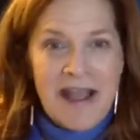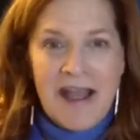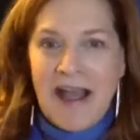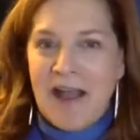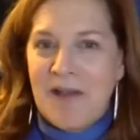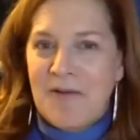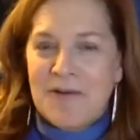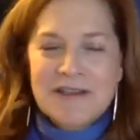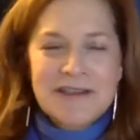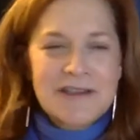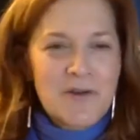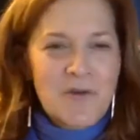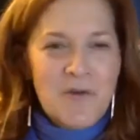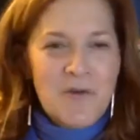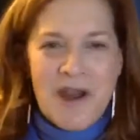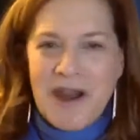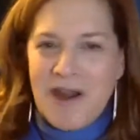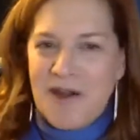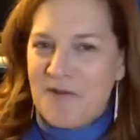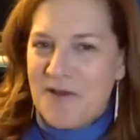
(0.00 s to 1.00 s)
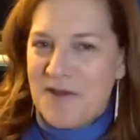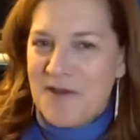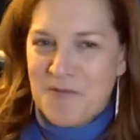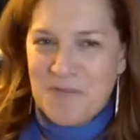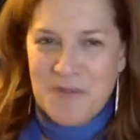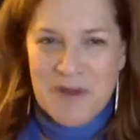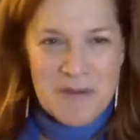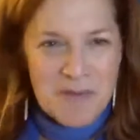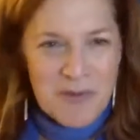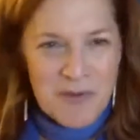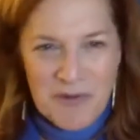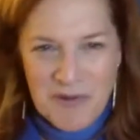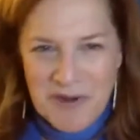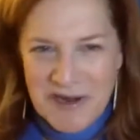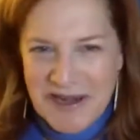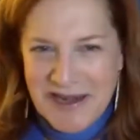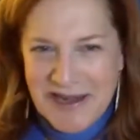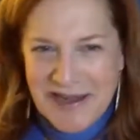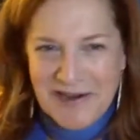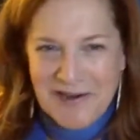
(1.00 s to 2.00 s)
I wasn't aware whether people were
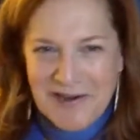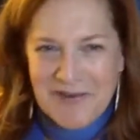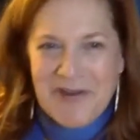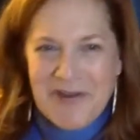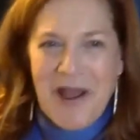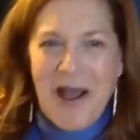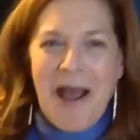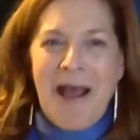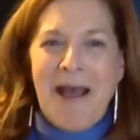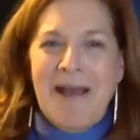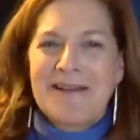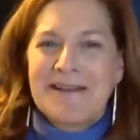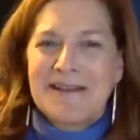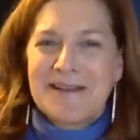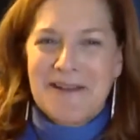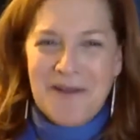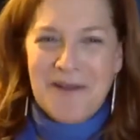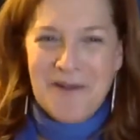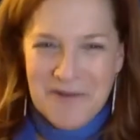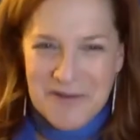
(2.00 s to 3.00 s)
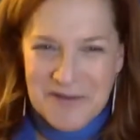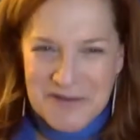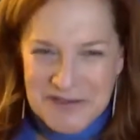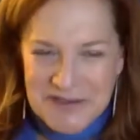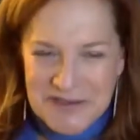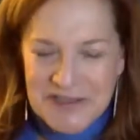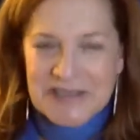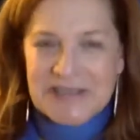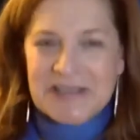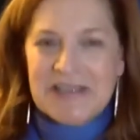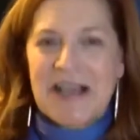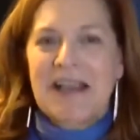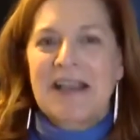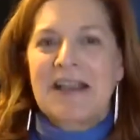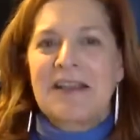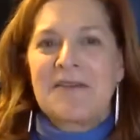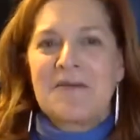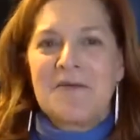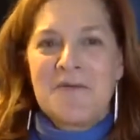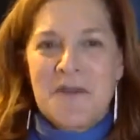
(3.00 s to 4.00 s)
eating or not. You know, it was just
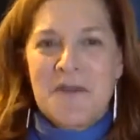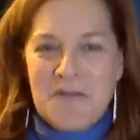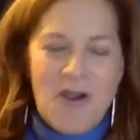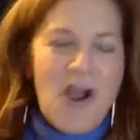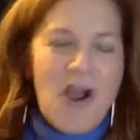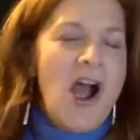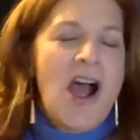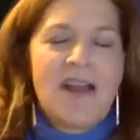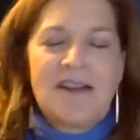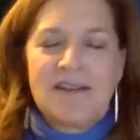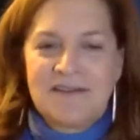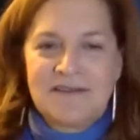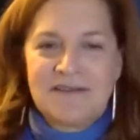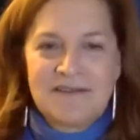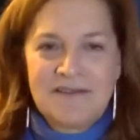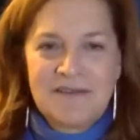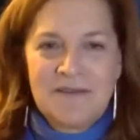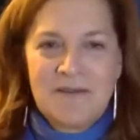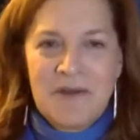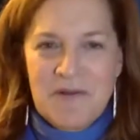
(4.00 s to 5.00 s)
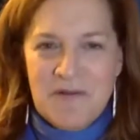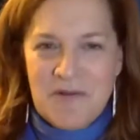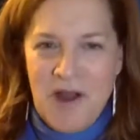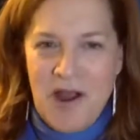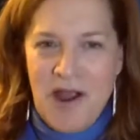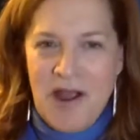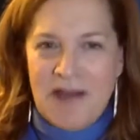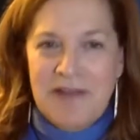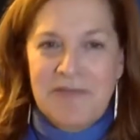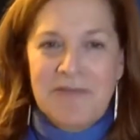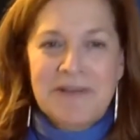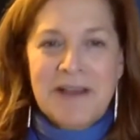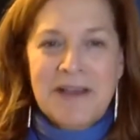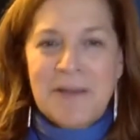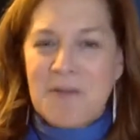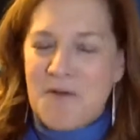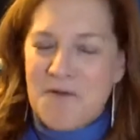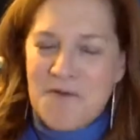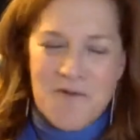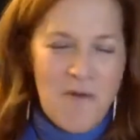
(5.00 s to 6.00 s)
like we were on. We were on. It was
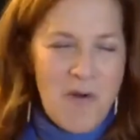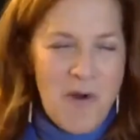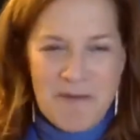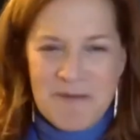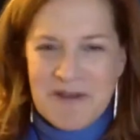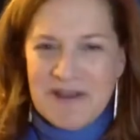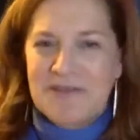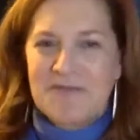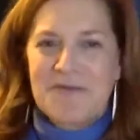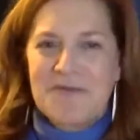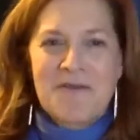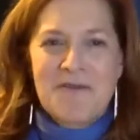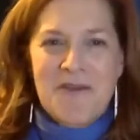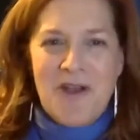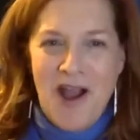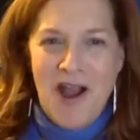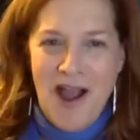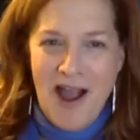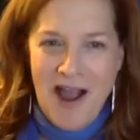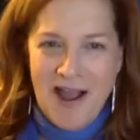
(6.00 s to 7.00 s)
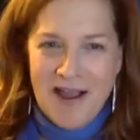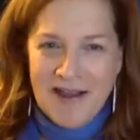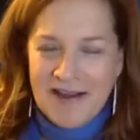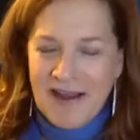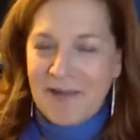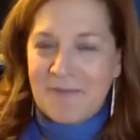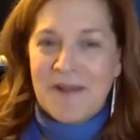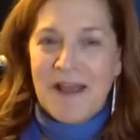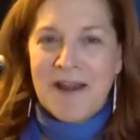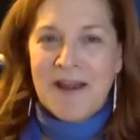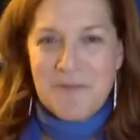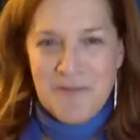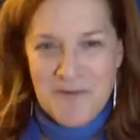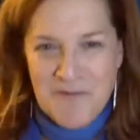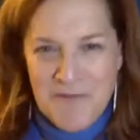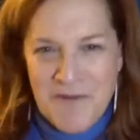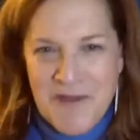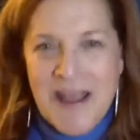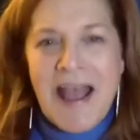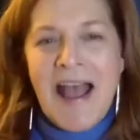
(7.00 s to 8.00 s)
like performance. We were on. I'm not a
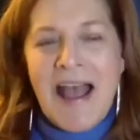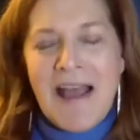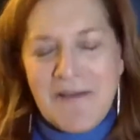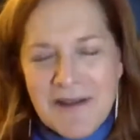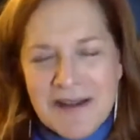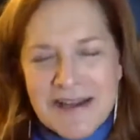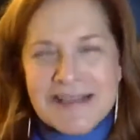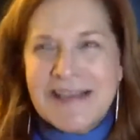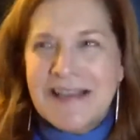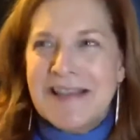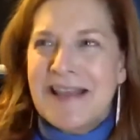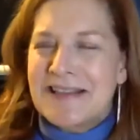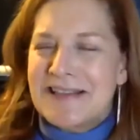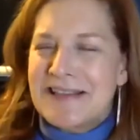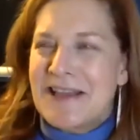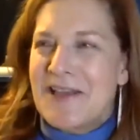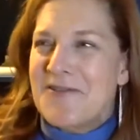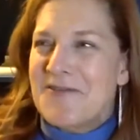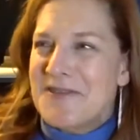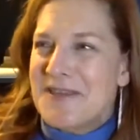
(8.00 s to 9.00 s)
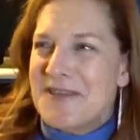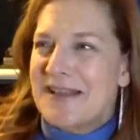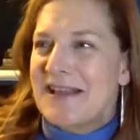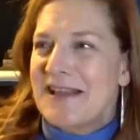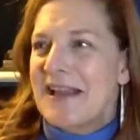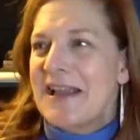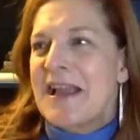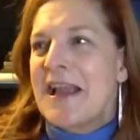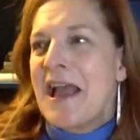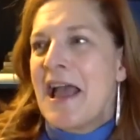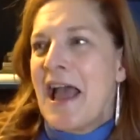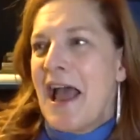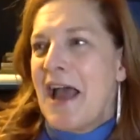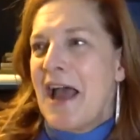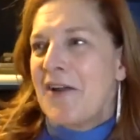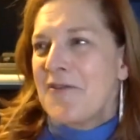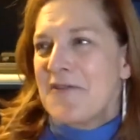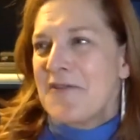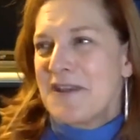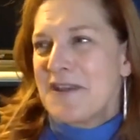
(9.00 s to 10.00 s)
I want to say that's the other thing. Like, I
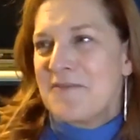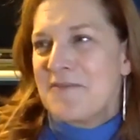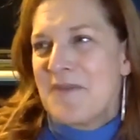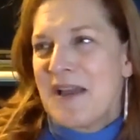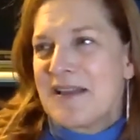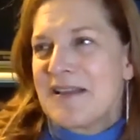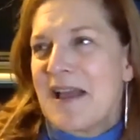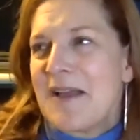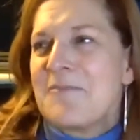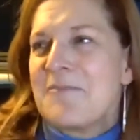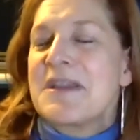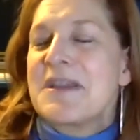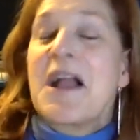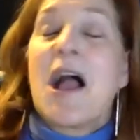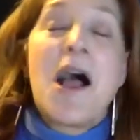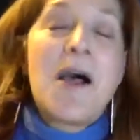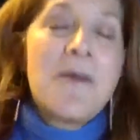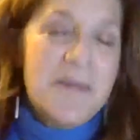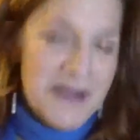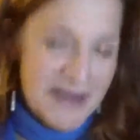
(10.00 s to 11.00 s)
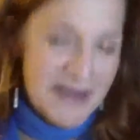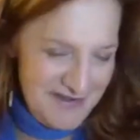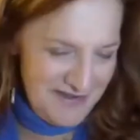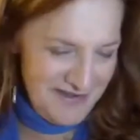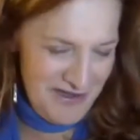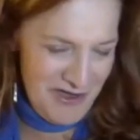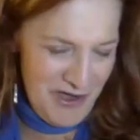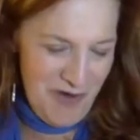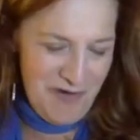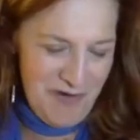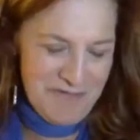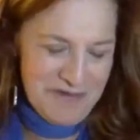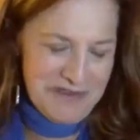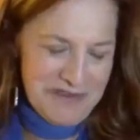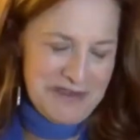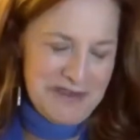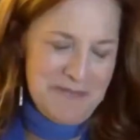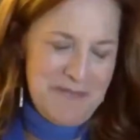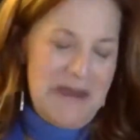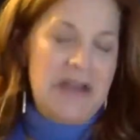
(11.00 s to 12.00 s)
don't think I'm becoming, I'm a
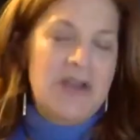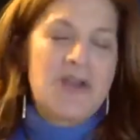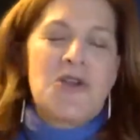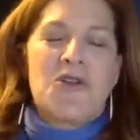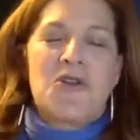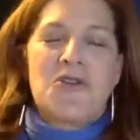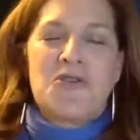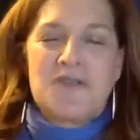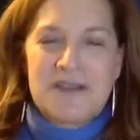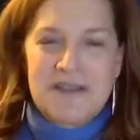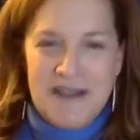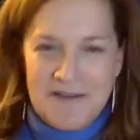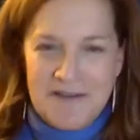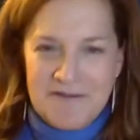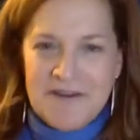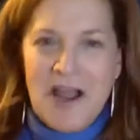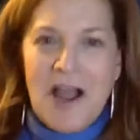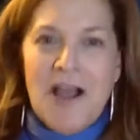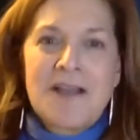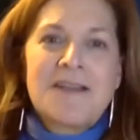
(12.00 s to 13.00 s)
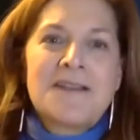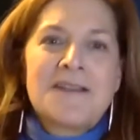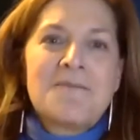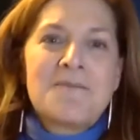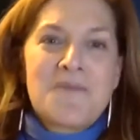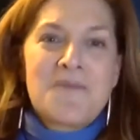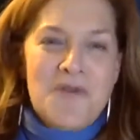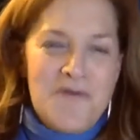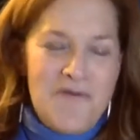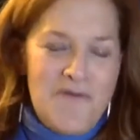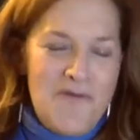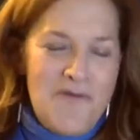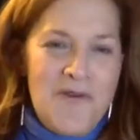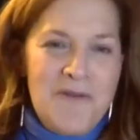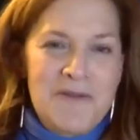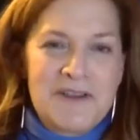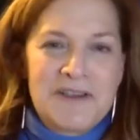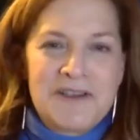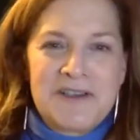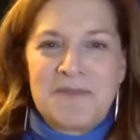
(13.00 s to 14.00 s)
speaker and I've done
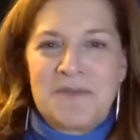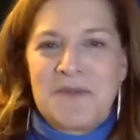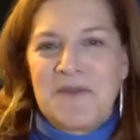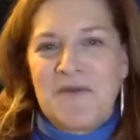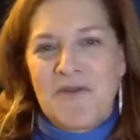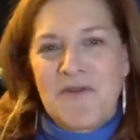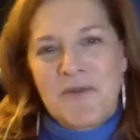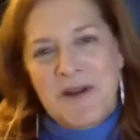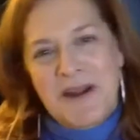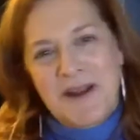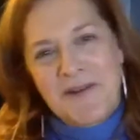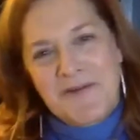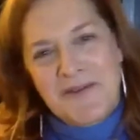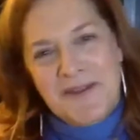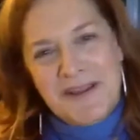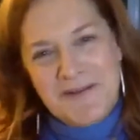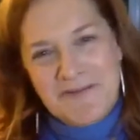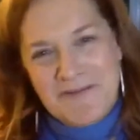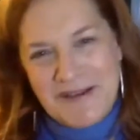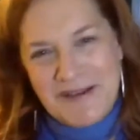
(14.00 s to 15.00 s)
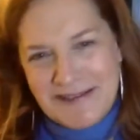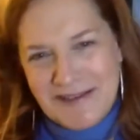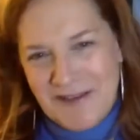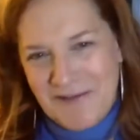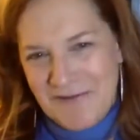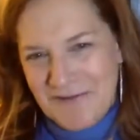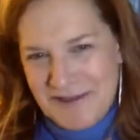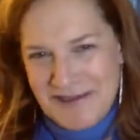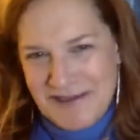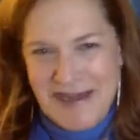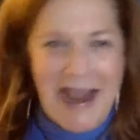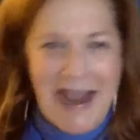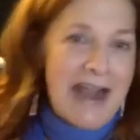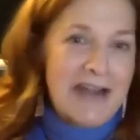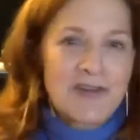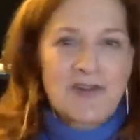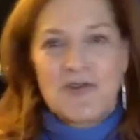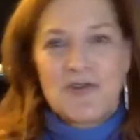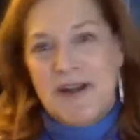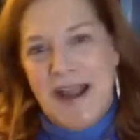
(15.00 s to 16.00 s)
performances before, but I don't think of myself as an
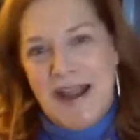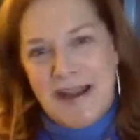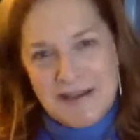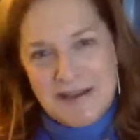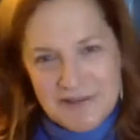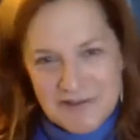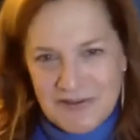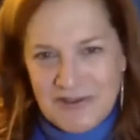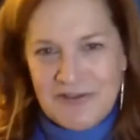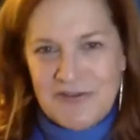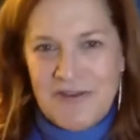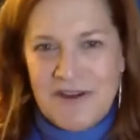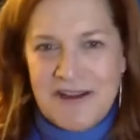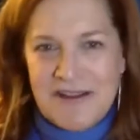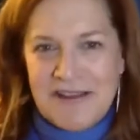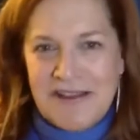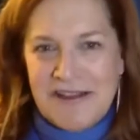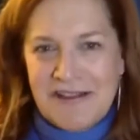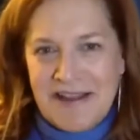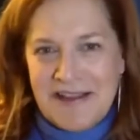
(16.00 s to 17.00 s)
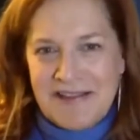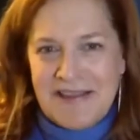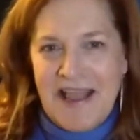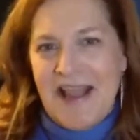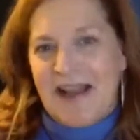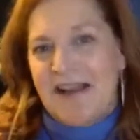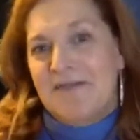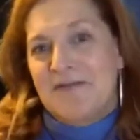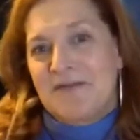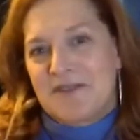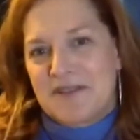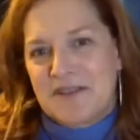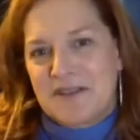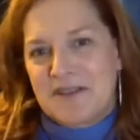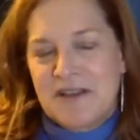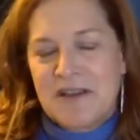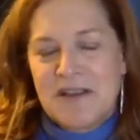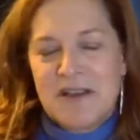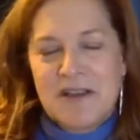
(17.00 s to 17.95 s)
actor, an actress or anything like that. I'm just,